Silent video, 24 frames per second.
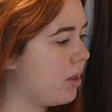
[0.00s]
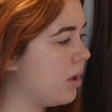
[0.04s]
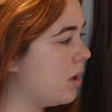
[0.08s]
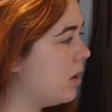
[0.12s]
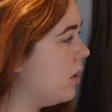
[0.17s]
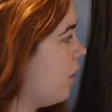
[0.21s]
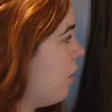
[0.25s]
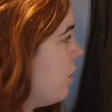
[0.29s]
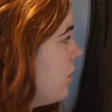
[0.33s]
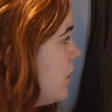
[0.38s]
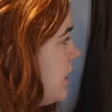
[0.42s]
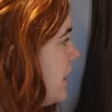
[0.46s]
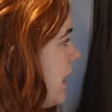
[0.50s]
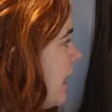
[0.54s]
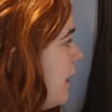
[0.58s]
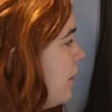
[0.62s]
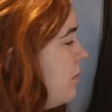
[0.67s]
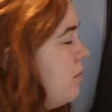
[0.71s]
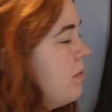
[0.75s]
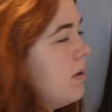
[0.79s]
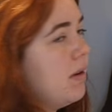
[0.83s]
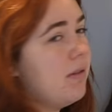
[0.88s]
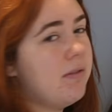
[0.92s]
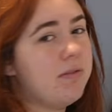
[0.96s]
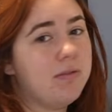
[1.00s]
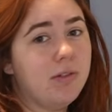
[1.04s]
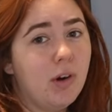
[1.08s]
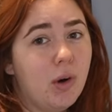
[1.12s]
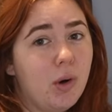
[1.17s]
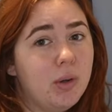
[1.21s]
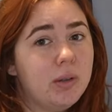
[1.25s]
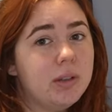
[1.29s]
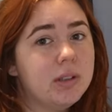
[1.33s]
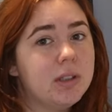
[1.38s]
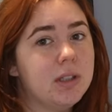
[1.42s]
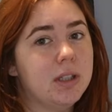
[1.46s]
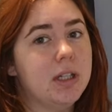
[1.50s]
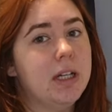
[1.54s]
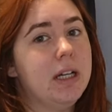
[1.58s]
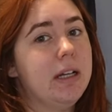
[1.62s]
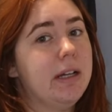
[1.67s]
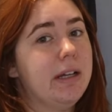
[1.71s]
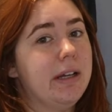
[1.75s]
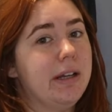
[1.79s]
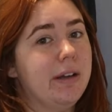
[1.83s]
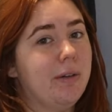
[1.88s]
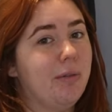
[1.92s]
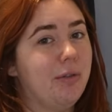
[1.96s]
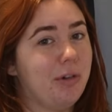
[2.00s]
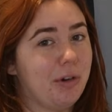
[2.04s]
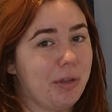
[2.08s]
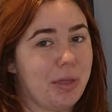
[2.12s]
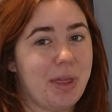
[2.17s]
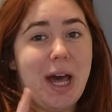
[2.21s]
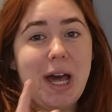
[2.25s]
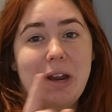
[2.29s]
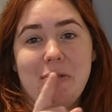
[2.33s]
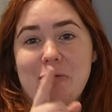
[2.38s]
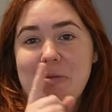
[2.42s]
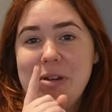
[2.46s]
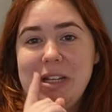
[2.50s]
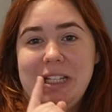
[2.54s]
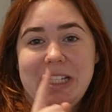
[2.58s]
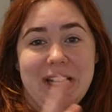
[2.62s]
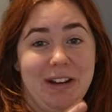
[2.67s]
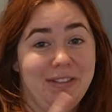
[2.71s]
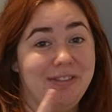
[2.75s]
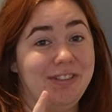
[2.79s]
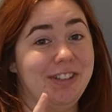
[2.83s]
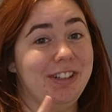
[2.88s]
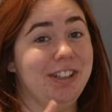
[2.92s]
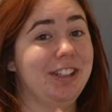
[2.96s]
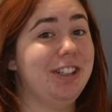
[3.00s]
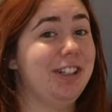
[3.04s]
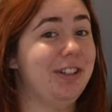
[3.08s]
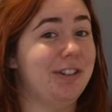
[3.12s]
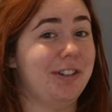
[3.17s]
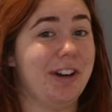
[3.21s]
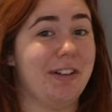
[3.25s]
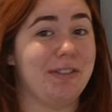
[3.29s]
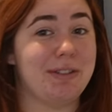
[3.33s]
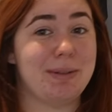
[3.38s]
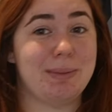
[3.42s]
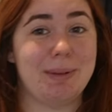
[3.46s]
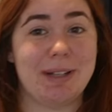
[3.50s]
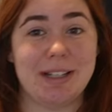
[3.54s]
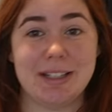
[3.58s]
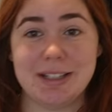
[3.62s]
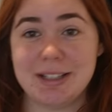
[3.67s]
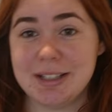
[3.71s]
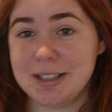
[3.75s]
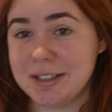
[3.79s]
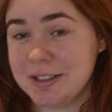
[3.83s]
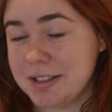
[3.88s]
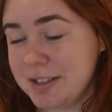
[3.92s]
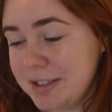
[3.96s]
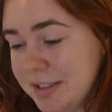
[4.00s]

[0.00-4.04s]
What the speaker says: the clothes that we fold, for that we definitely don't have space.